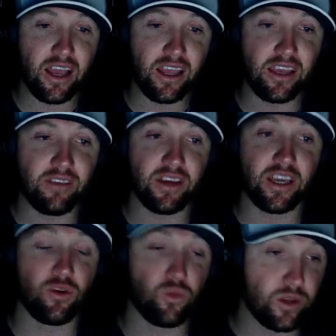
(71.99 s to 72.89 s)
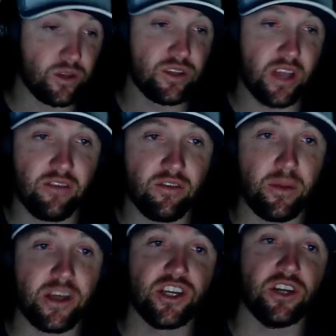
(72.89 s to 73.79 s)
if it can reuse that
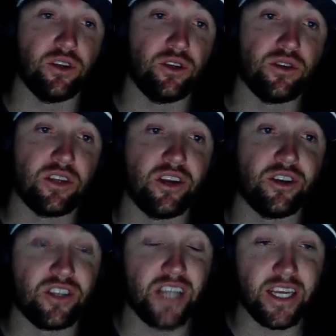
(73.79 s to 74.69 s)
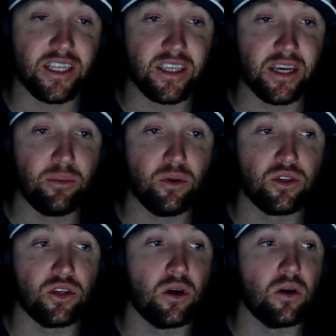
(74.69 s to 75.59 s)
information, it'll use it on your second sample.
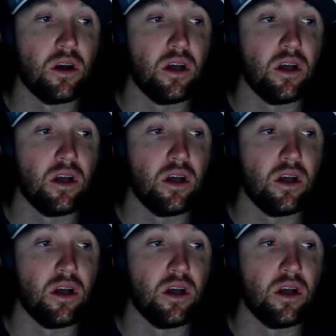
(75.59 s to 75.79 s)
So